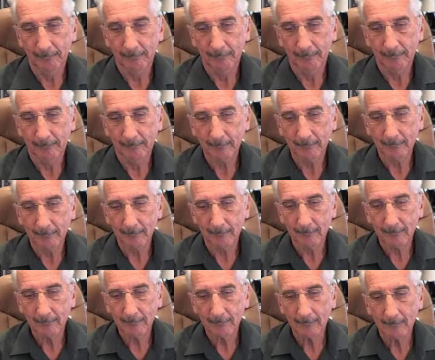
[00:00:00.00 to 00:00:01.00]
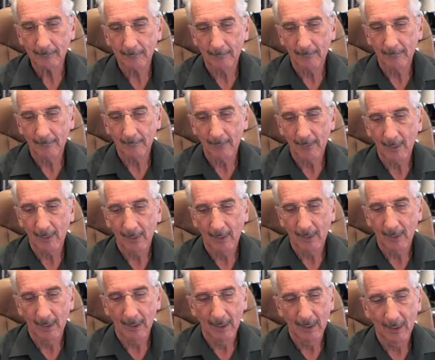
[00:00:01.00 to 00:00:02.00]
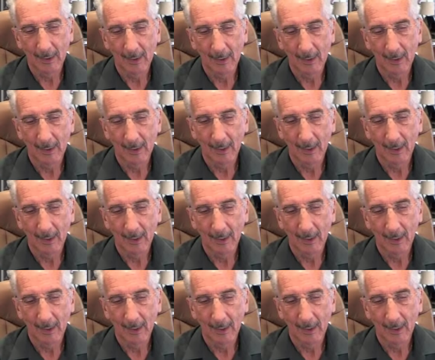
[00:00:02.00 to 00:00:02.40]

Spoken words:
(no one is talking)